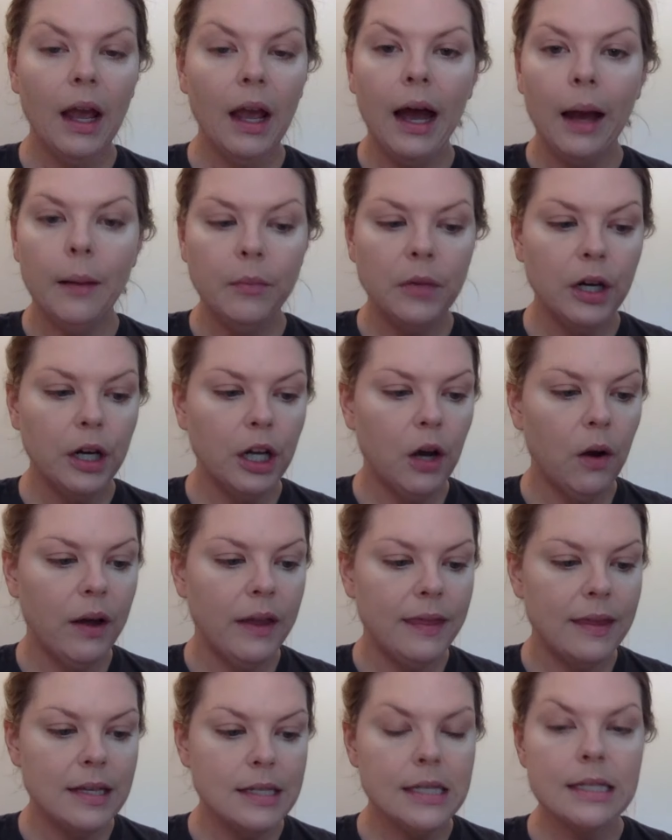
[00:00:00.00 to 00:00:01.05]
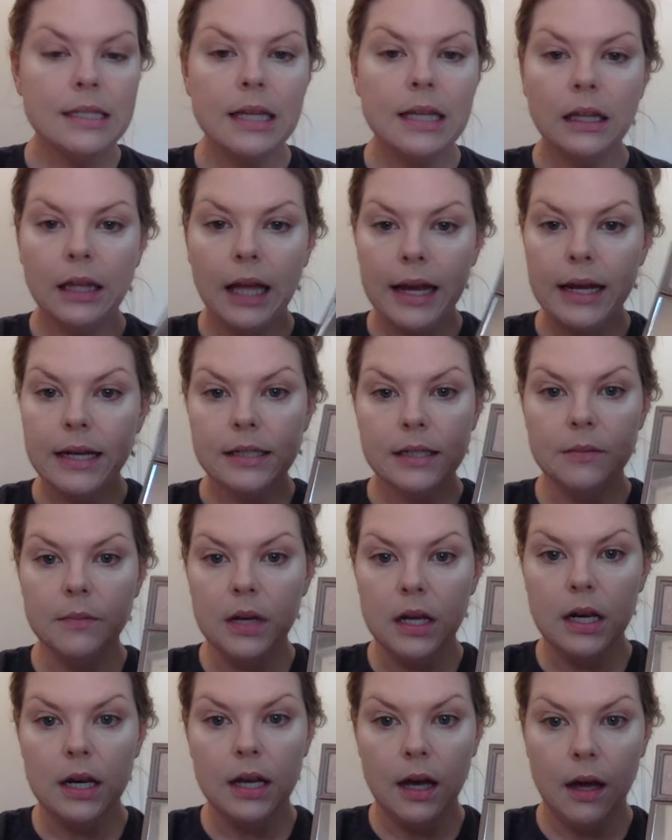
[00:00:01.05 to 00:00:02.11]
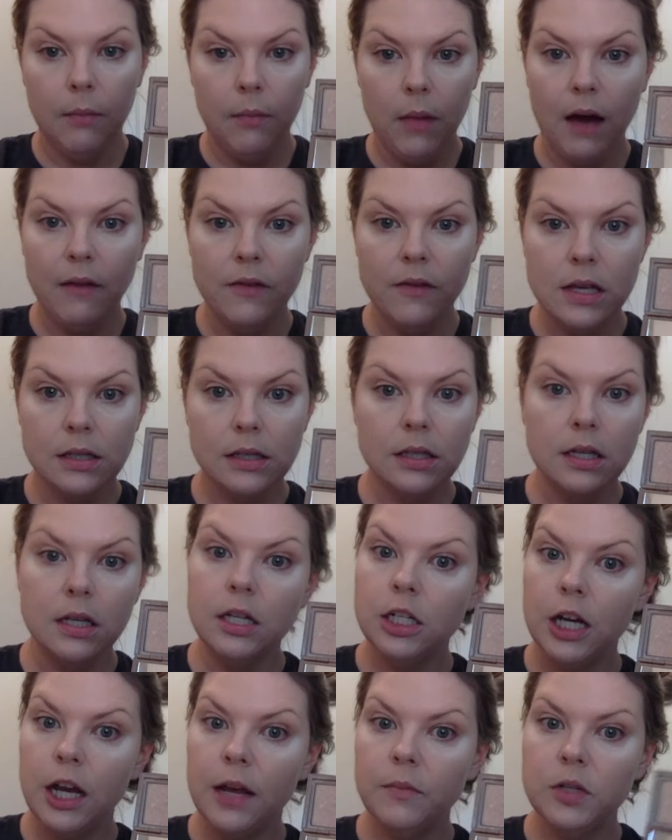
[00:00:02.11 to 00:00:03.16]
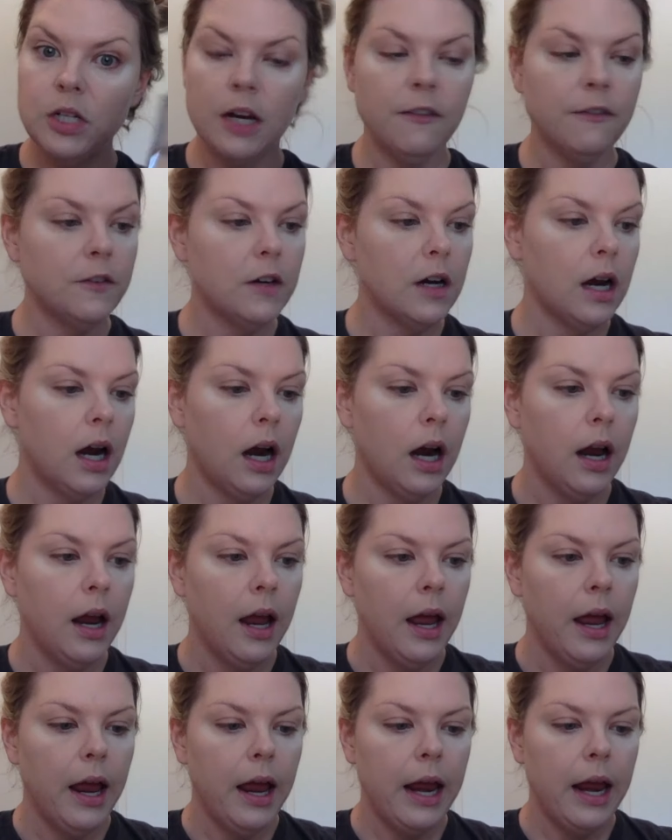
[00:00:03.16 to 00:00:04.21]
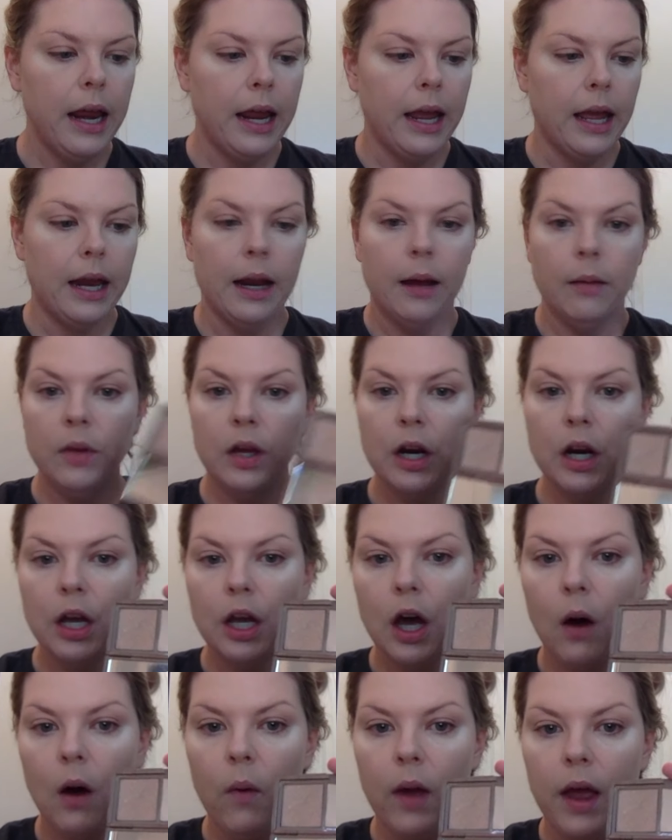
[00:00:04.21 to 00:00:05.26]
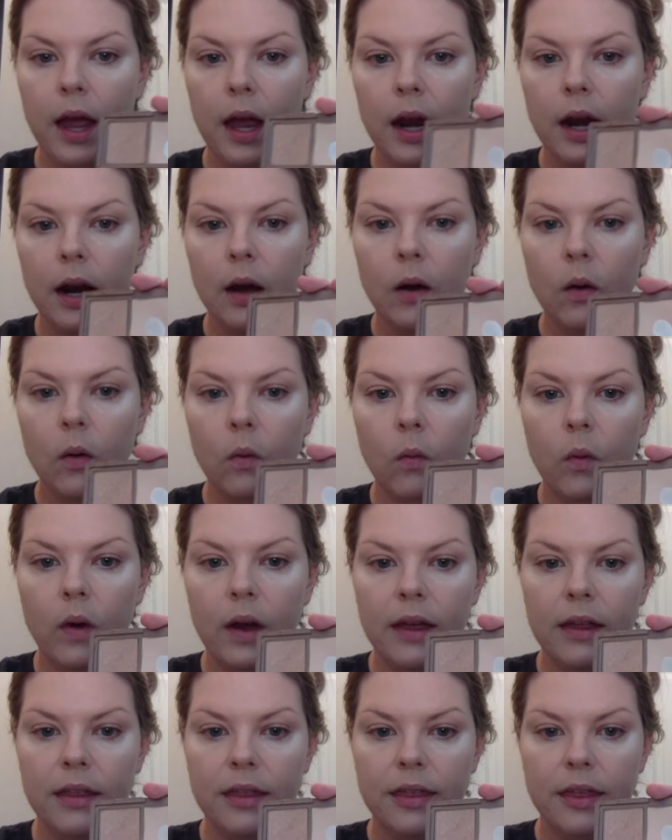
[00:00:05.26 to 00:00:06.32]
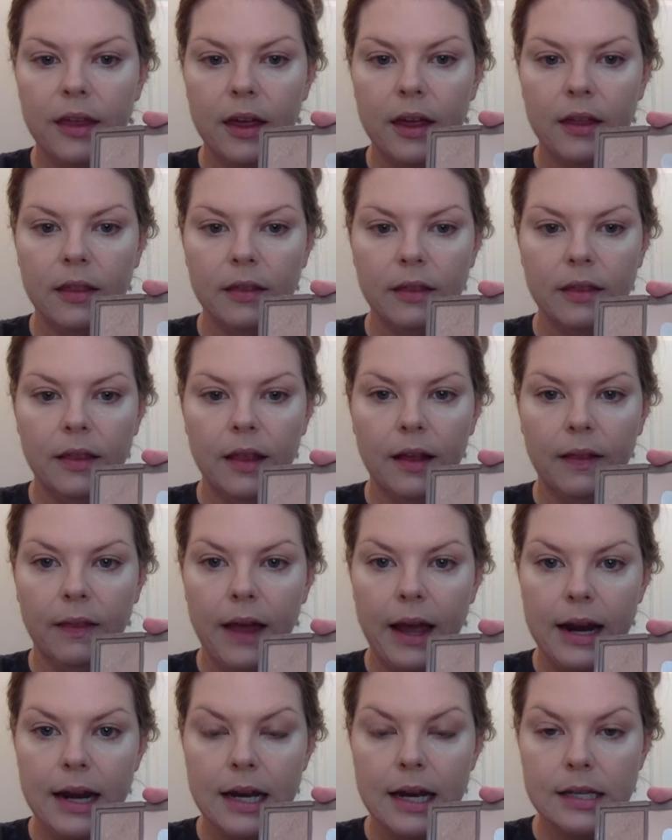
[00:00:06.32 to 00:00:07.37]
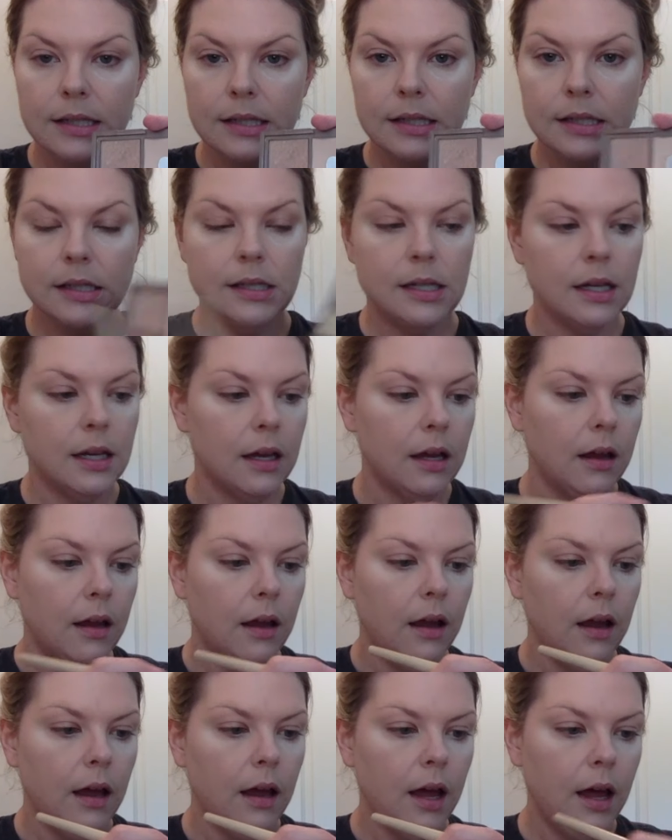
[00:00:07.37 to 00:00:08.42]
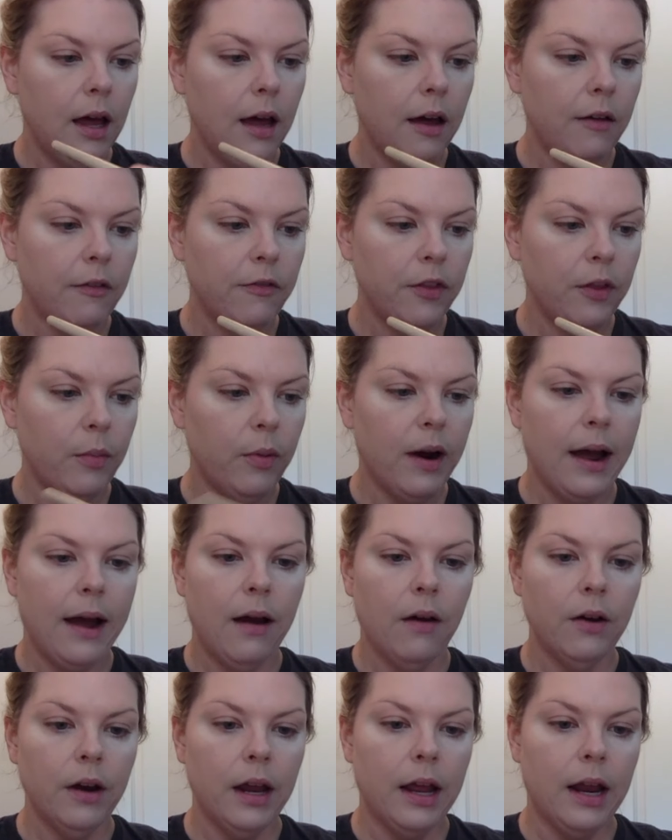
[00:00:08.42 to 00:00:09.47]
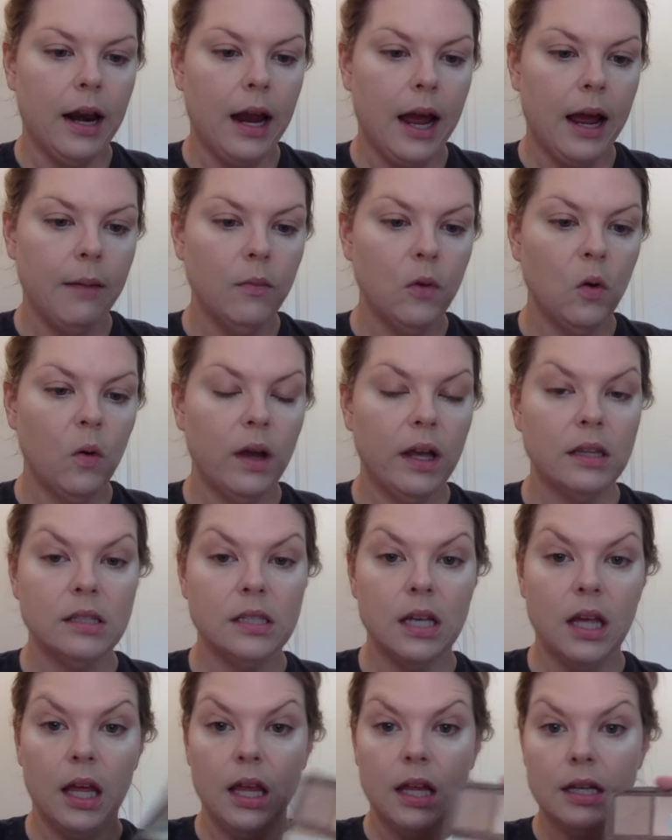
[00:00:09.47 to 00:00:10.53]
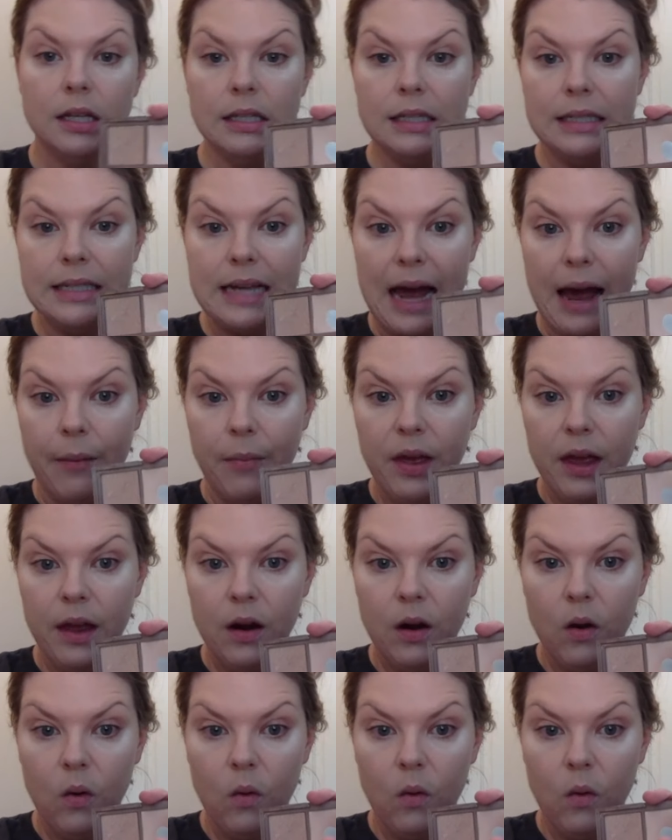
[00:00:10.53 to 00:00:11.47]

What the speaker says: I'm gonna go in. This is the light to medium, obviously, shapeshifter. And I'm going to go in with the lightest of the brown, and I'm going to dab it